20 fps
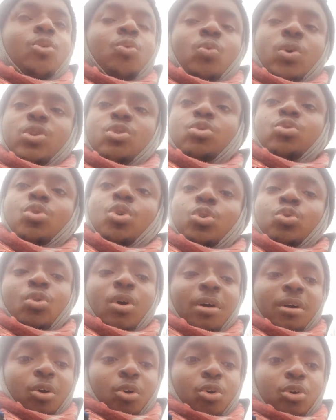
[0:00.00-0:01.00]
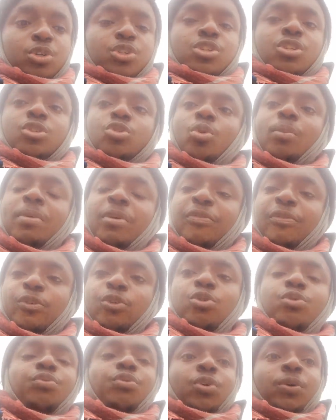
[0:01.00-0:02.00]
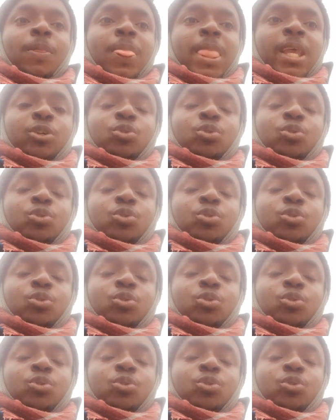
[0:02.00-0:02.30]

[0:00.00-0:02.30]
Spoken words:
When you know you are caused to be fruitful.